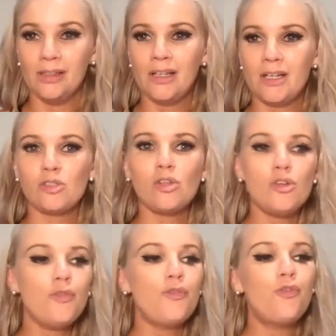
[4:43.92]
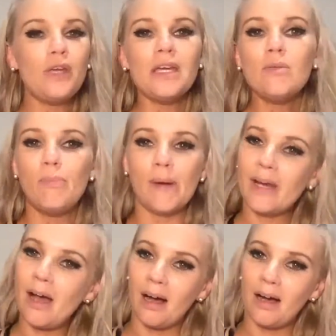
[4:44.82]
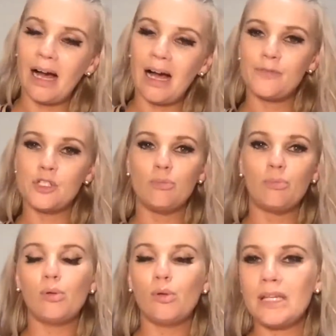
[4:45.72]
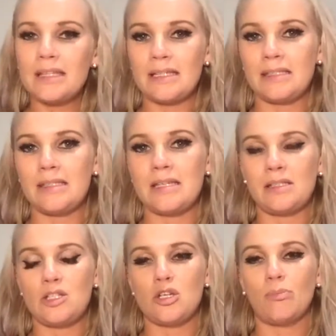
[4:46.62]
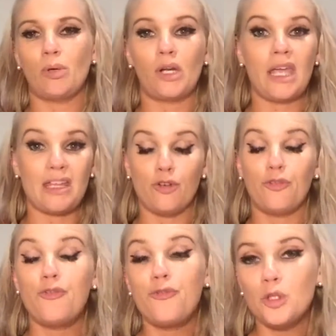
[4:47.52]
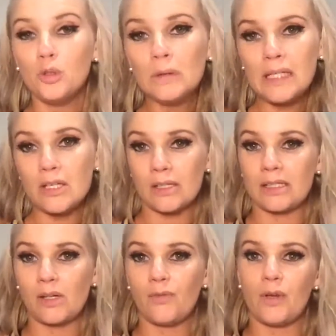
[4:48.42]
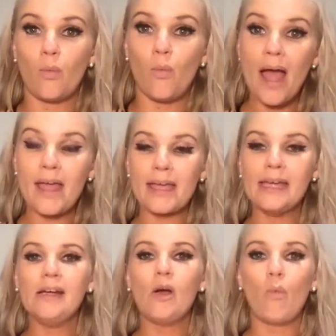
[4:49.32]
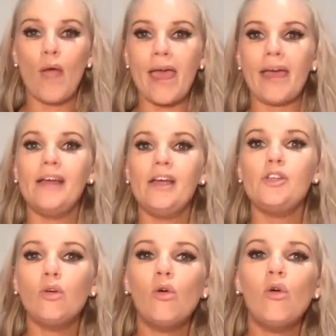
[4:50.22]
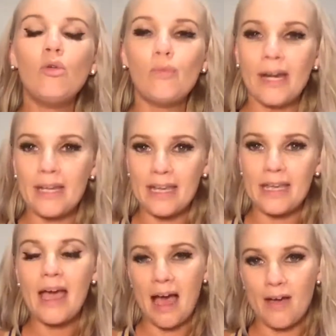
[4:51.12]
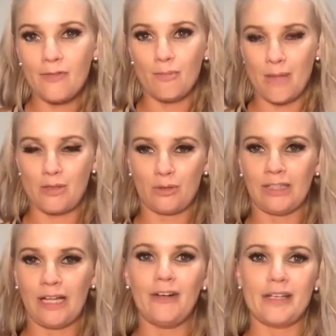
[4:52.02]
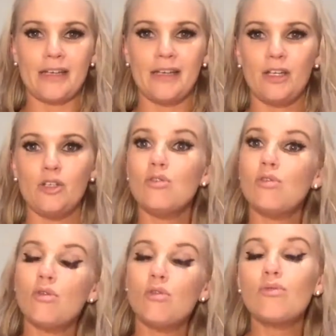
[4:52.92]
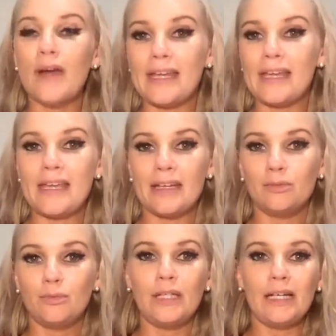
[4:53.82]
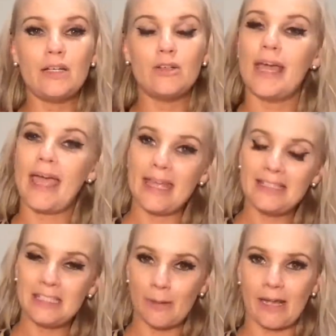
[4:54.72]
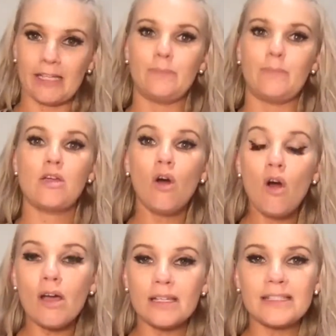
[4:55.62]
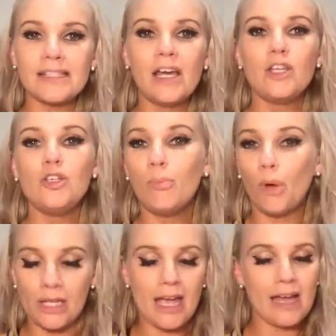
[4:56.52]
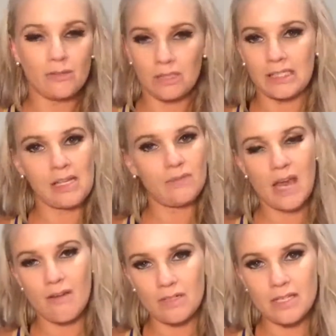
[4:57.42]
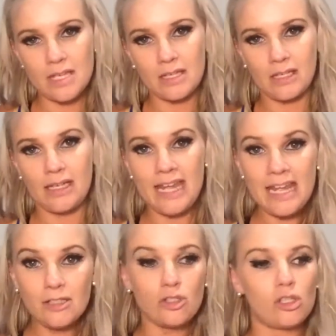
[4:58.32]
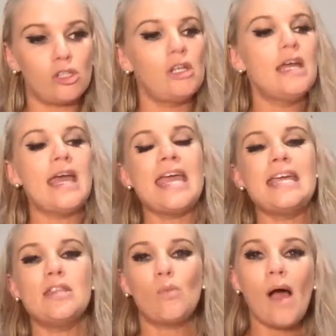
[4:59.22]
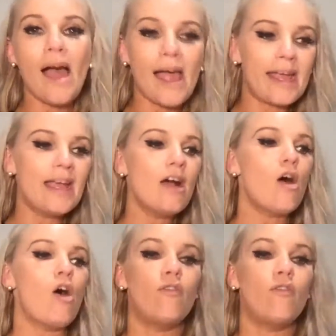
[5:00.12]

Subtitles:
So you feel better after you're putting these things into your body, and you're fueling yourself in a way where you already have mental clarity. You're already in a really good headspace because your body has received everything that it needs to in the way of